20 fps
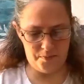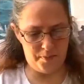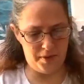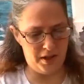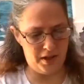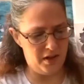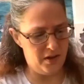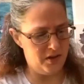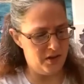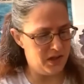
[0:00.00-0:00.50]

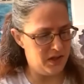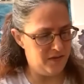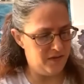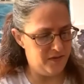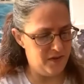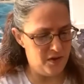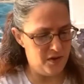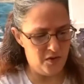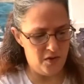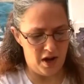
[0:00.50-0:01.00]

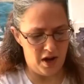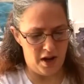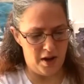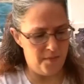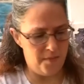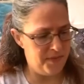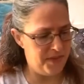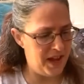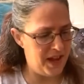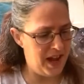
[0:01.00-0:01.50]
Beautiful.
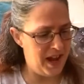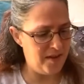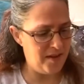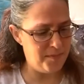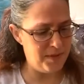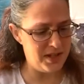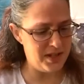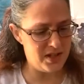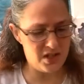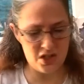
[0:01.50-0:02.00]
They have
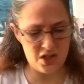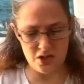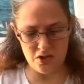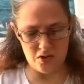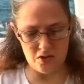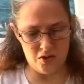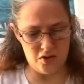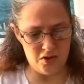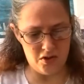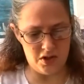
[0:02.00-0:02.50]
been
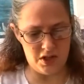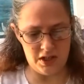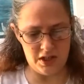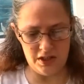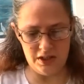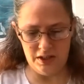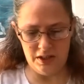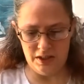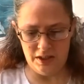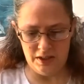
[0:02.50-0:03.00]
stored.
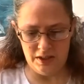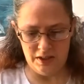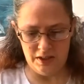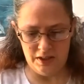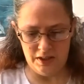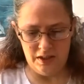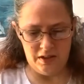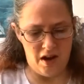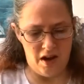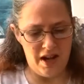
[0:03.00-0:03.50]

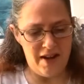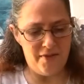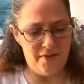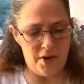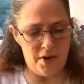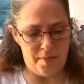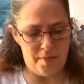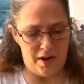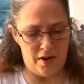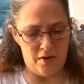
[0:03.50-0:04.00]
I
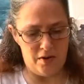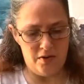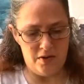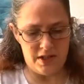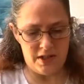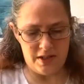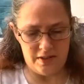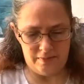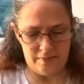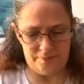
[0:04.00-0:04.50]
live on a
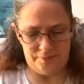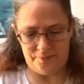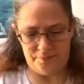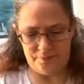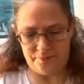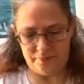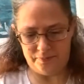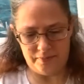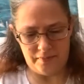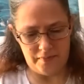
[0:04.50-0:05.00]
boat,
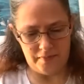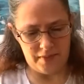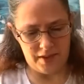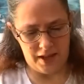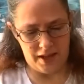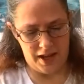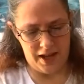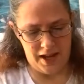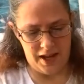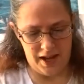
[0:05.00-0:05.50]

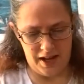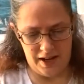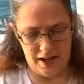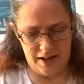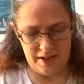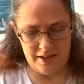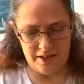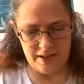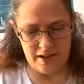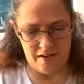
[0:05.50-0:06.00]

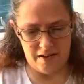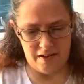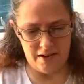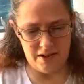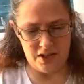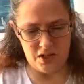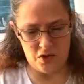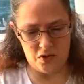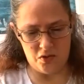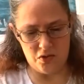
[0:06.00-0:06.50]
and I
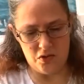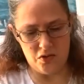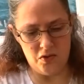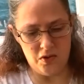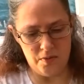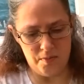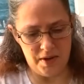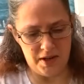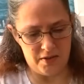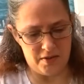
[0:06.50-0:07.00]
stored all
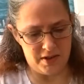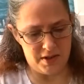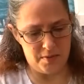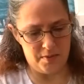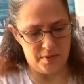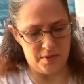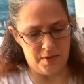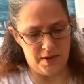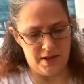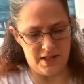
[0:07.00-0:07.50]
of my
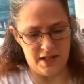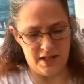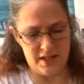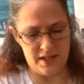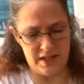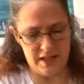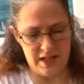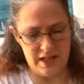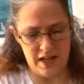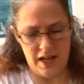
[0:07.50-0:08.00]
Christmas
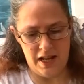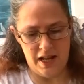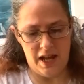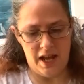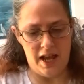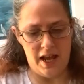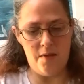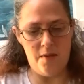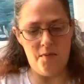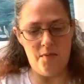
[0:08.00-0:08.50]
presents
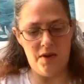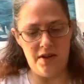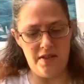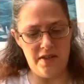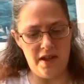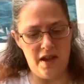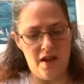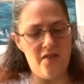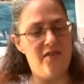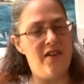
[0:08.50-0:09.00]
in one of
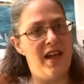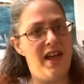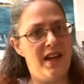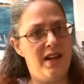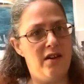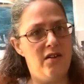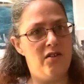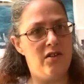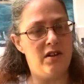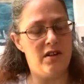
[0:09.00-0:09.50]
the
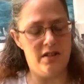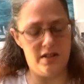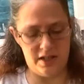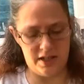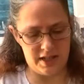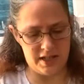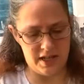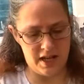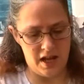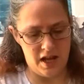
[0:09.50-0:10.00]
overhead
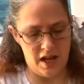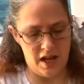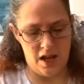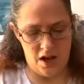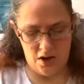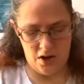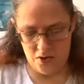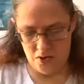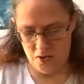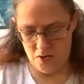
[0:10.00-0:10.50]
lockers,
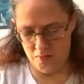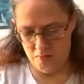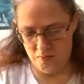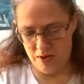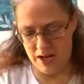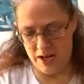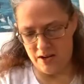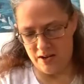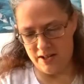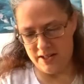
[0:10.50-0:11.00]
not
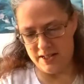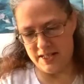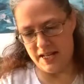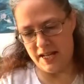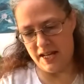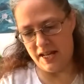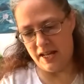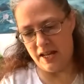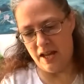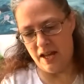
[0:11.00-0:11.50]

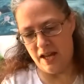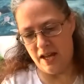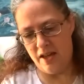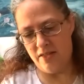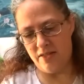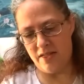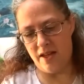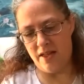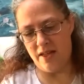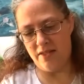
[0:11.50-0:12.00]
realising
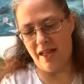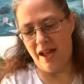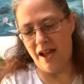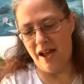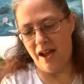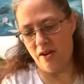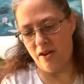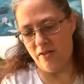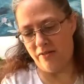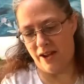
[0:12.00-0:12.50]
that
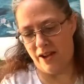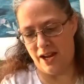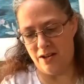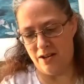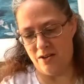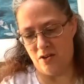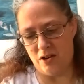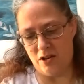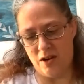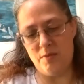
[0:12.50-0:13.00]
that overhead
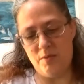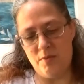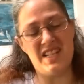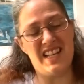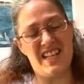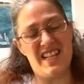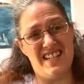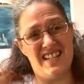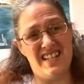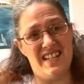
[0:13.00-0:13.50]
locker was
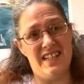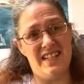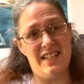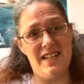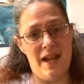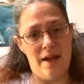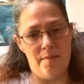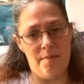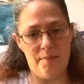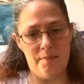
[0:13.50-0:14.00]
getting
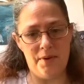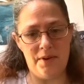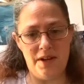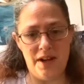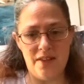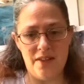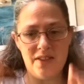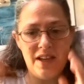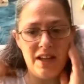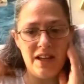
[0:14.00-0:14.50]
damp.
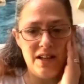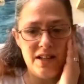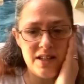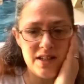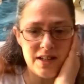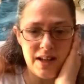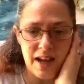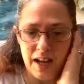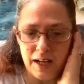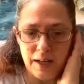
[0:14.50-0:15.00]
Now
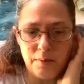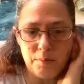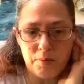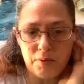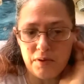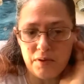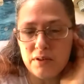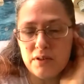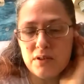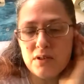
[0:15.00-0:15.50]
these
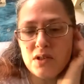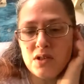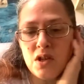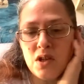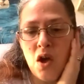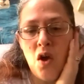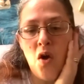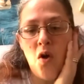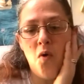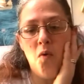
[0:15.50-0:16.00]
aprons
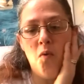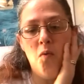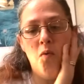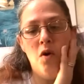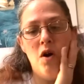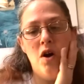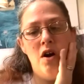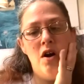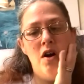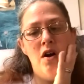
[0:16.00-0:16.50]

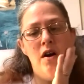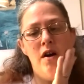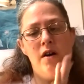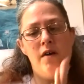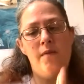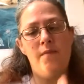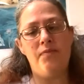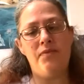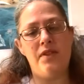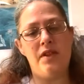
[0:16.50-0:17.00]
were
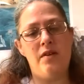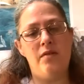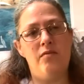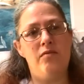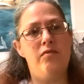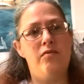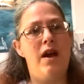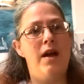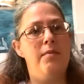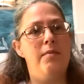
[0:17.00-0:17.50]

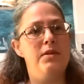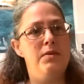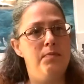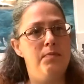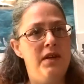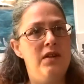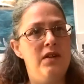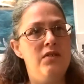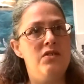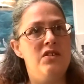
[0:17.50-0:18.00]
wrapped
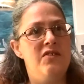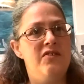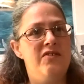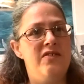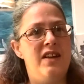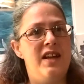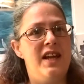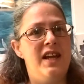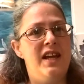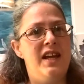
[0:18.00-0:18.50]

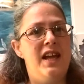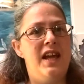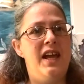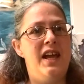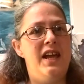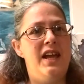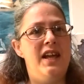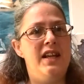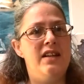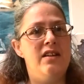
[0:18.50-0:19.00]
beautifully
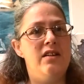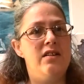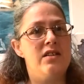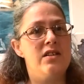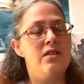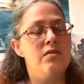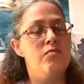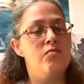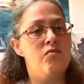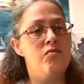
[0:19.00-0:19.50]
in
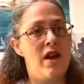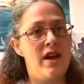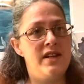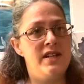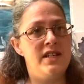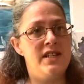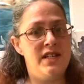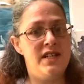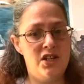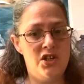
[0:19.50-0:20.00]
some red
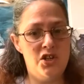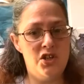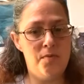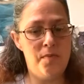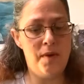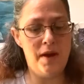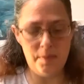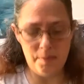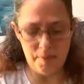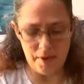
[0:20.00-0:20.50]
tissue
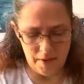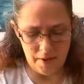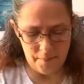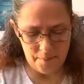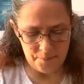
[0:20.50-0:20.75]
paper,